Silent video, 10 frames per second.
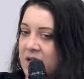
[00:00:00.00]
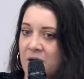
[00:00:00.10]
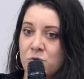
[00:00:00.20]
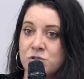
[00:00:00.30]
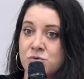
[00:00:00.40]

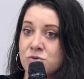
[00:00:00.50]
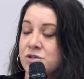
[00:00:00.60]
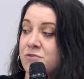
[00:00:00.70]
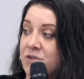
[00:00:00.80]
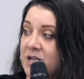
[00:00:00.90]
And what's
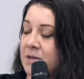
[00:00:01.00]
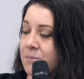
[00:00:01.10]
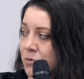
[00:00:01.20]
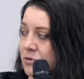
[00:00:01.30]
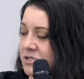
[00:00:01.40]
also really
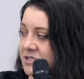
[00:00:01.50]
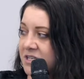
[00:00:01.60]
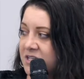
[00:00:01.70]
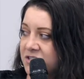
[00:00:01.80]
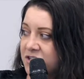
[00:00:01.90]
important to
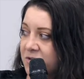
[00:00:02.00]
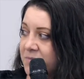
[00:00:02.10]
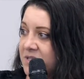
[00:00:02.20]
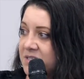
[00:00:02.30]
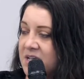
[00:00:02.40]

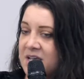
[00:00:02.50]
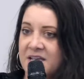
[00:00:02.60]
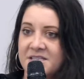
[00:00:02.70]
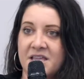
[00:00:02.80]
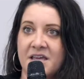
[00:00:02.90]
consumers
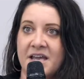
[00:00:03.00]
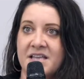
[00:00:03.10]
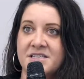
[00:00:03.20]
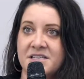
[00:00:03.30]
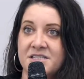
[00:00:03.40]
is that they're
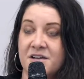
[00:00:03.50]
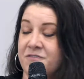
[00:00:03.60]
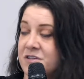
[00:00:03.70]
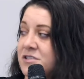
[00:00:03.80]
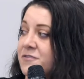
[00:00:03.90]
getting stuff
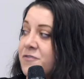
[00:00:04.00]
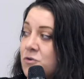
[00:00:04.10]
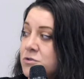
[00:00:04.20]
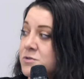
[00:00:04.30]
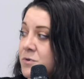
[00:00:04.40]
that's
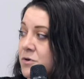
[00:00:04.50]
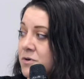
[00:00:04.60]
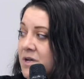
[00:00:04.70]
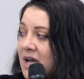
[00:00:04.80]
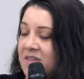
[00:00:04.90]

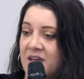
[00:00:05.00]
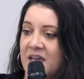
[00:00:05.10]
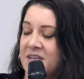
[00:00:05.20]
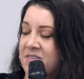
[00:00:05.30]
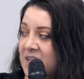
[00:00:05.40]
affordable and they're
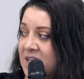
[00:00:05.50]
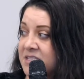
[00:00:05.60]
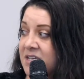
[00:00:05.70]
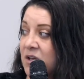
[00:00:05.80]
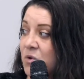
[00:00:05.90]

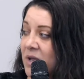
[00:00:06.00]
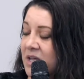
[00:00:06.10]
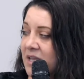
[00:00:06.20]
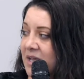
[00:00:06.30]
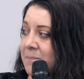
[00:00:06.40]
getting it
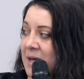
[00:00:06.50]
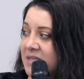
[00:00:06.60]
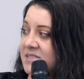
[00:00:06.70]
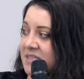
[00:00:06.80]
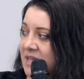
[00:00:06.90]
quickly. And
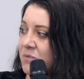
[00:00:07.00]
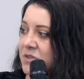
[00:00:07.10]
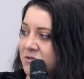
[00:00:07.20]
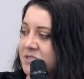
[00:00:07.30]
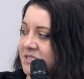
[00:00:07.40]
balancing that with
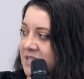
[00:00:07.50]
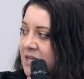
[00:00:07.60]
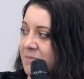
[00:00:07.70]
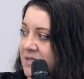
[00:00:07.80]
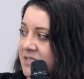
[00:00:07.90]
your
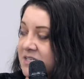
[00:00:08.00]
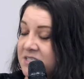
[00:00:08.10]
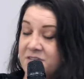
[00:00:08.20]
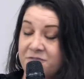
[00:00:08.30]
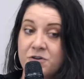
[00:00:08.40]
sustainability is
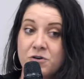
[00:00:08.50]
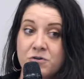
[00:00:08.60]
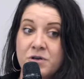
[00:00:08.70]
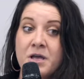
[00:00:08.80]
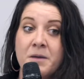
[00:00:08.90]

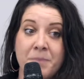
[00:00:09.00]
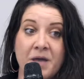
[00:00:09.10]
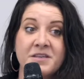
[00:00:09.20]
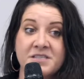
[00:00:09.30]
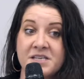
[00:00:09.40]
difficult,
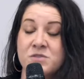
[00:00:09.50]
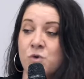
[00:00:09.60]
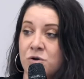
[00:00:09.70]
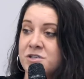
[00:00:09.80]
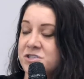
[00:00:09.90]
but this is
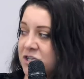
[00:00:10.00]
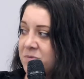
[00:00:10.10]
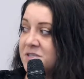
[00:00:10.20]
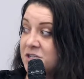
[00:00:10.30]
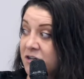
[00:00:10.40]
what
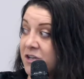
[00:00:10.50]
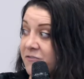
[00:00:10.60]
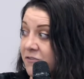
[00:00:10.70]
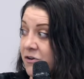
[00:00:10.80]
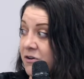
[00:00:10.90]
consumers are
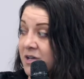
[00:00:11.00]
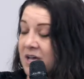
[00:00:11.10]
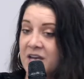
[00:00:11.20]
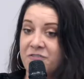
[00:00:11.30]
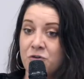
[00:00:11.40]
looking for. Mm-hmm.
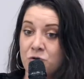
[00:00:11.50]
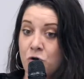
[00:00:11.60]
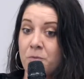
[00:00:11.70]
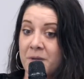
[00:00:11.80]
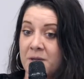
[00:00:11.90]
And if you're
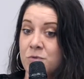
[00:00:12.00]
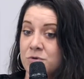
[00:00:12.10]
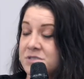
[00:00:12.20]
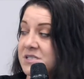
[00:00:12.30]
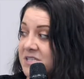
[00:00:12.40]
not being
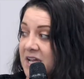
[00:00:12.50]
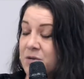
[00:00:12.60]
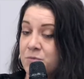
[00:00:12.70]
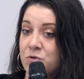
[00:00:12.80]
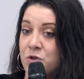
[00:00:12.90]
more
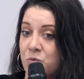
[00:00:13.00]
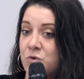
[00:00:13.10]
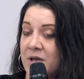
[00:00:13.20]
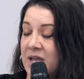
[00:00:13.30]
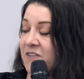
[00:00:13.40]
sustainable, you
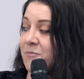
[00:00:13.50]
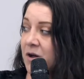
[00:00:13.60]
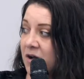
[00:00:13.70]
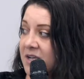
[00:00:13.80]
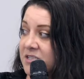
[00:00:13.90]
will get left
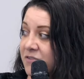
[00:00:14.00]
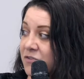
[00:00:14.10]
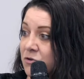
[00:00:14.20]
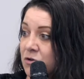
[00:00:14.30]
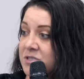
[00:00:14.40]
behind. So if
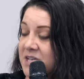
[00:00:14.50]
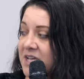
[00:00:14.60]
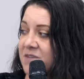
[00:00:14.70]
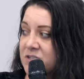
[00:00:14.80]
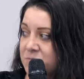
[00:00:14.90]
you're not
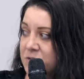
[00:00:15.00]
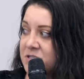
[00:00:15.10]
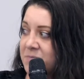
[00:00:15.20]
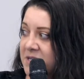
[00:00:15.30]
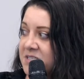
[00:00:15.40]
taking
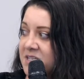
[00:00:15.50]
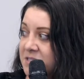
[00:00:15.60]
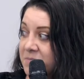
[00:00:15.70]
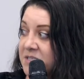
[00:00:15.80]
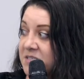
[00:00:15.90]
responsibility as
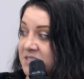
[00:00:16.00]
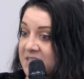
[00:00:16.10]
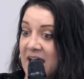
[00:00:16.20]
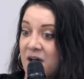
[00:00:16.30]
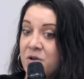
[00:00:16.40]
a business
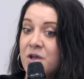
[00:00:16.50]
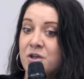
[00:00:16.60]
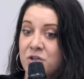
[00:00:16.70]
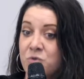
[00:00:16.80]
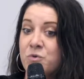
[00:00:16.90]
now,
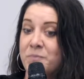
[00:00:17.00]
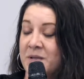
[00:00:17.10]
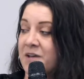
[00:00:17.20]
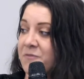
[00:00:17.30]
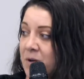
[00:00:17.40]
you will be
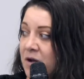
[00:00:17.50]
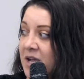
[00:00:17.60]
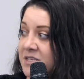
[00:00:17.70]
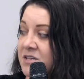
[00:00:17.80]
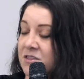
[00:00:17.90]
left
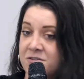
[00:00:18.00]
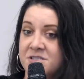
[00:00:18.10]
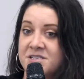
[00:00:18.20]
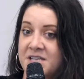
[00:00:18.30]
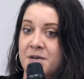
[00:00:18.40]
behind, and those
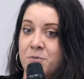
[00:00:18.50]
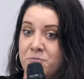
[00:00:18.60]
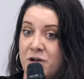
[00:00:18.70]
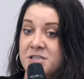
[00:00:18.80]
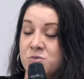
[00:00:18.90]
sustainable
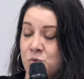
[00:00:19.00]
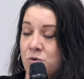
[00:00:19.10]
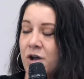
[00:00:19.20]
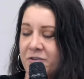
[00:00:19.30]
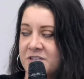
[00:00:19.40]
brands will
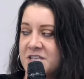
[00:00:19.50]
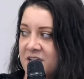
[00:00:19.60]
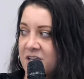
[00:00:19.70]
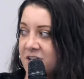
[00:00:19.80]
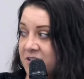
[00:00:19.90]

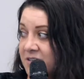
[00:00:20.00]
overtake you.